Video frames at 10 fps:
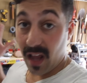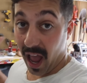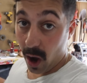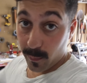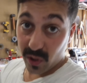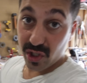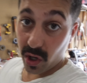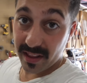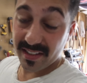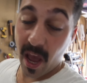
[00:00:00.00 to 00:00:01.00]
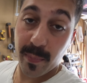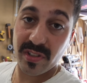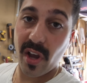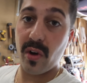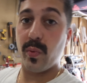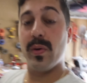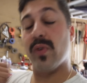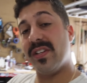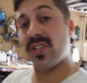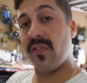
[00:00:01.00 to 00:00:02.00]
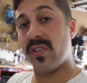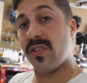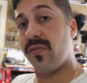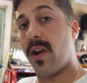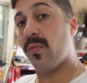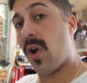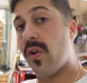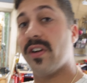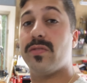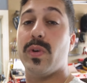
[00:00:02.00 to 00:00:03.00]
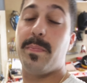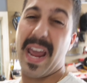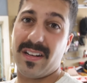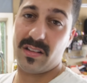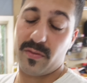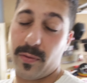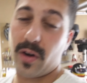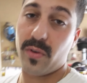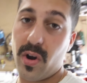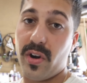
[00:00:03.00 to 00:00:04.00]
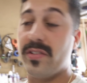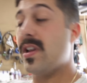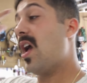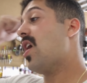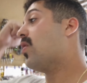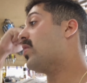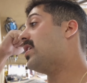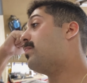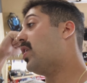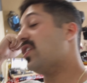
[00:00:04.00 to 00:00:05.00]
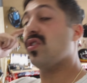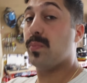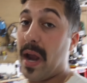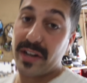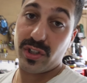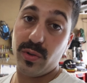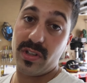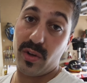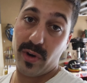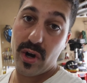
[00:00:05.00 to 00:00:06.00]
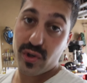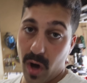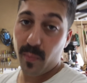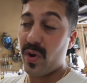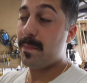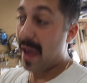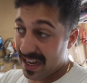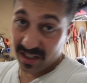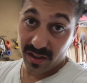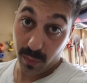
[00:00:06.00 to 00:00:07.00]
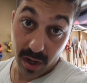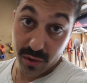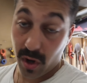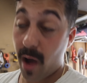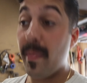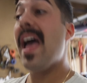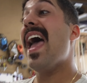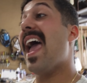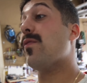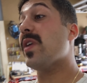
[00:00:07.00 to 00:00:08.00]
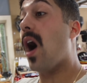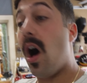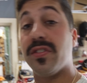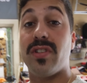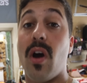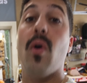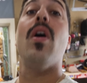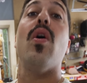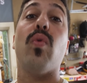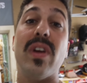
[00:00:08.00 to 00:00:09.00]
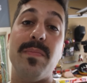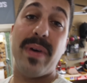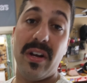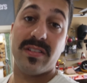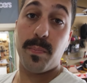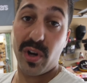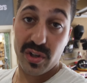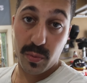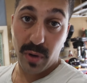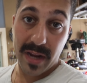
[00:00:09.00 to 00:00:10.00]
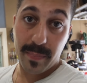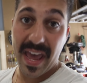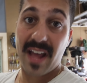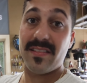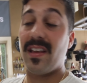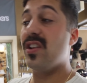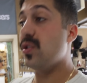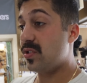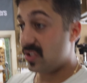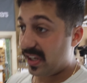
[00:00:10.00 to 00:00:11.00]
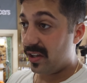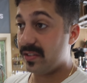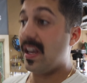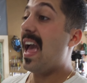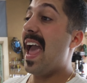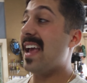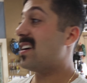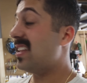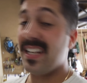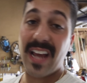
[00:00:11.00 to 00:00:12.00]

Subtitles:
I hope you enjoyed this episode. We resurfaced the front rotors, we painted the front rotors, we put new brake shoes in the rear drum, we painted the rear drum, and we also rebuilt, put new brake pads, new seals, and cleaned